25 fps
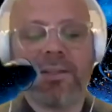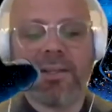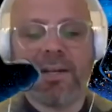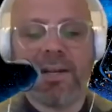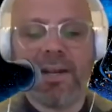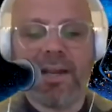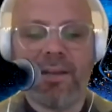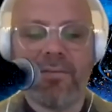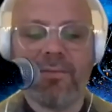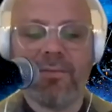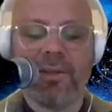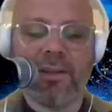
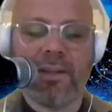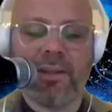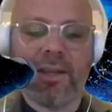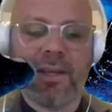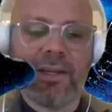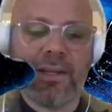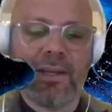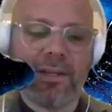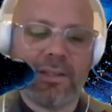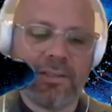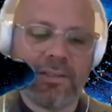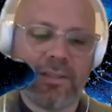I have on
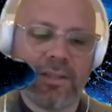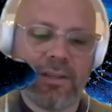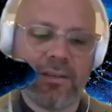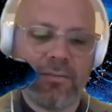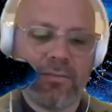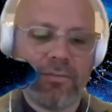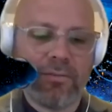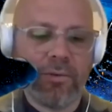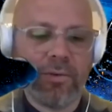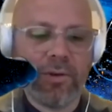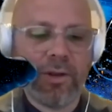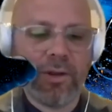that is that
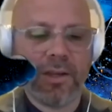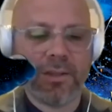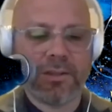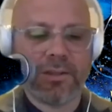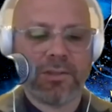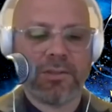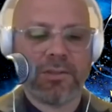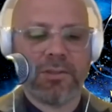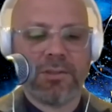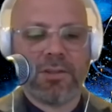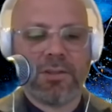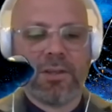for
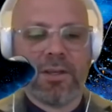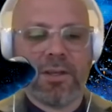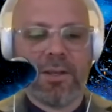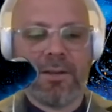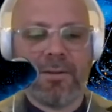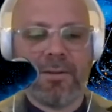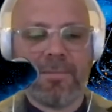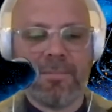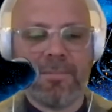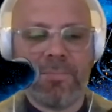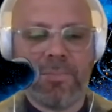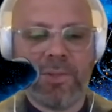us,
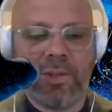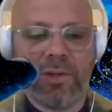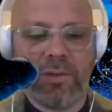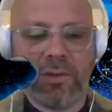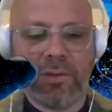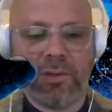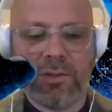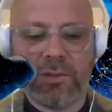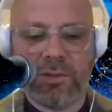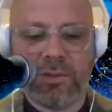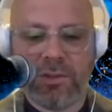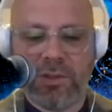you know,
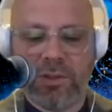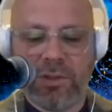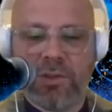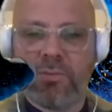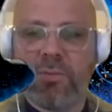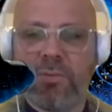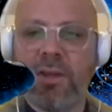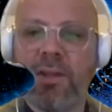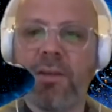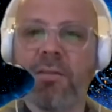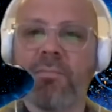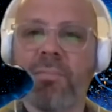there's the
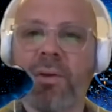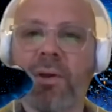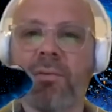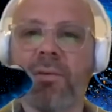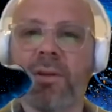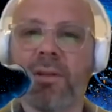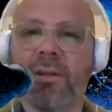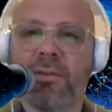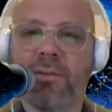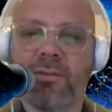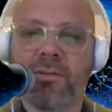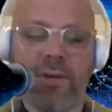3
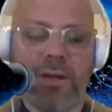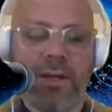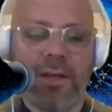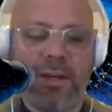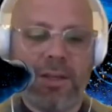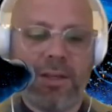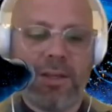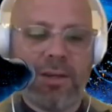components, right?